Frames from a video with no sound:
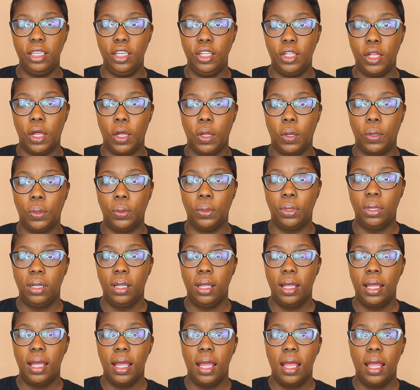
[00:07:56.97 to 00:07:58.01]
you know,
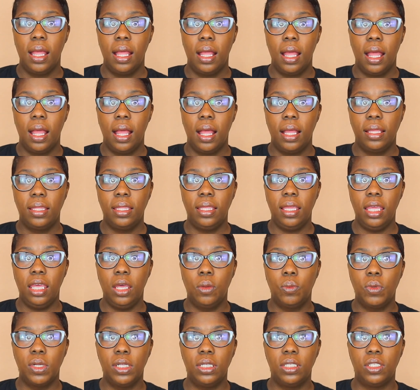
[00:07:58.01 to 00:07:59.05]

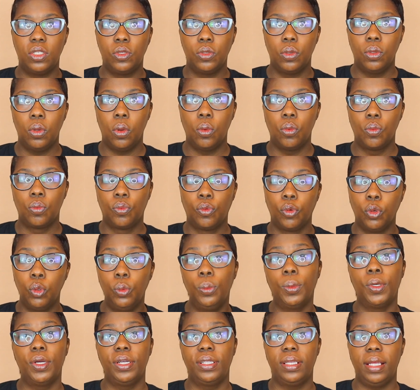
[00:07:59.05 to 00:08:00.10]
it was
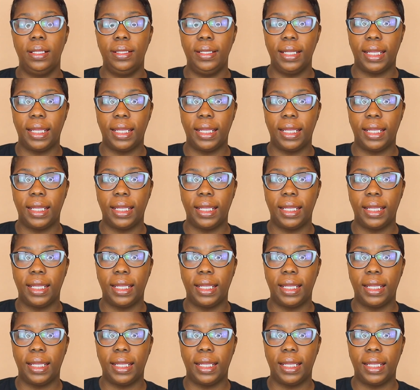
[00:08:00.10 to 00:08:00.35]
rumored that